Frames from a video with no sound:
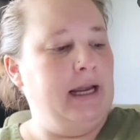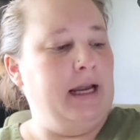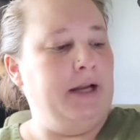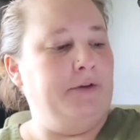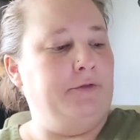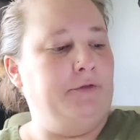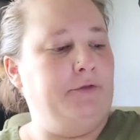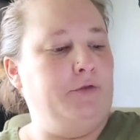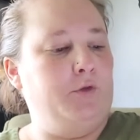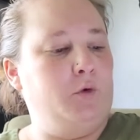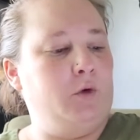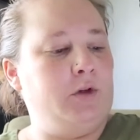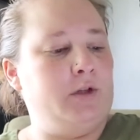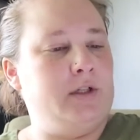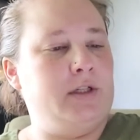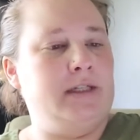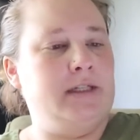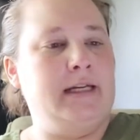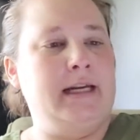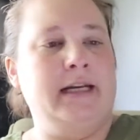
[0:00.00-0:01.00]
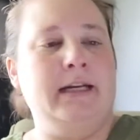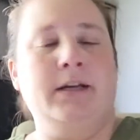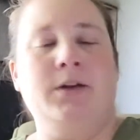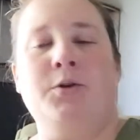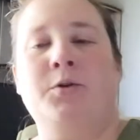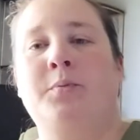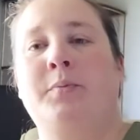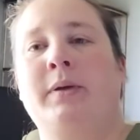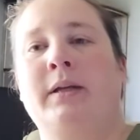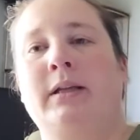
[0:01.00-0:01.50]
and four
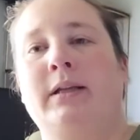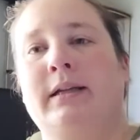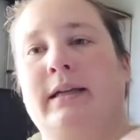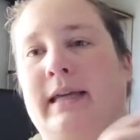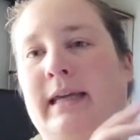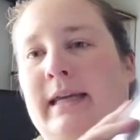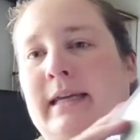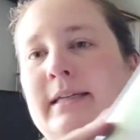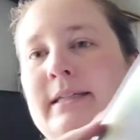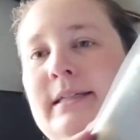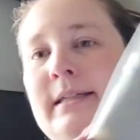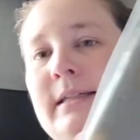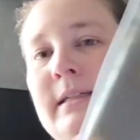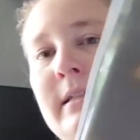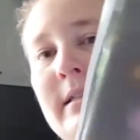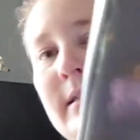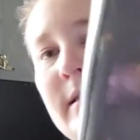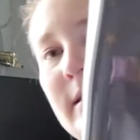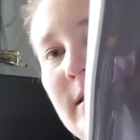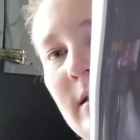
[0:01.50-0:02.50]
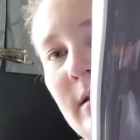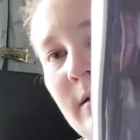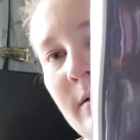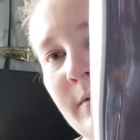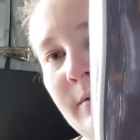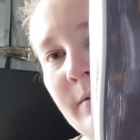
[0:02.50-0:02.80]
standard pillowcases.